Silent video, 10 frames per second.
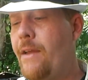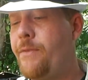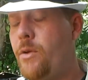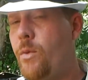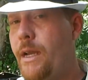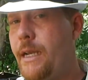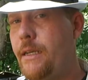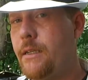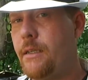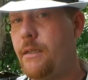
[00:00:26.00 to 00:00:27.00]
if you win
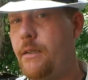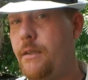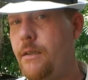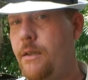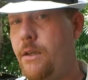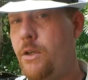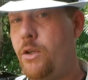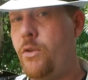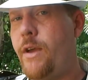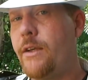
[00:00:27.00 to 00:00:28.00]
it,
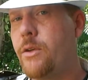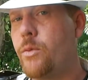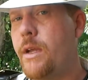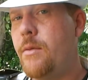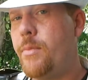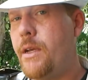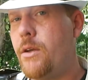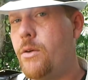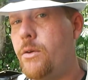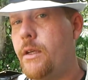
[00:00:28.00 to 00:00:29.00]
you've got to
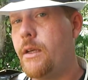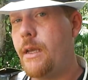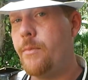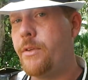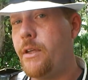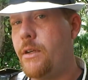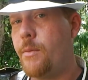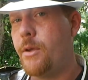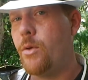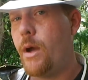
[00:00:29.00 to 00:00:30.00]
rebuild
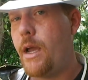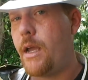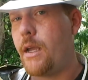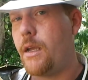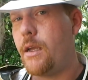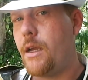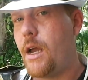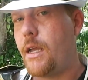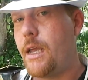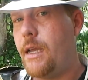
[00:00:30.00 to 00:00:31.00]
MCWA
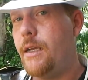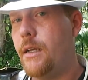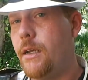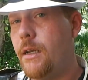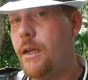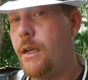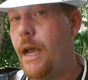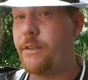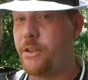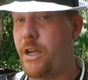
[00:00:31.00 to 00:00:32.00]
again,
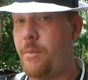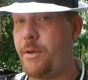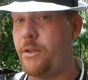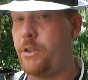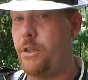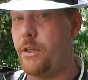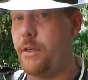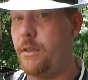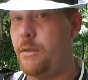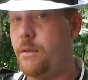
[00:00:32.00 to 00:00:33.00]
as a champion
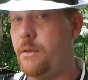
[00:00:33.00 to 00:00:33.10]
should.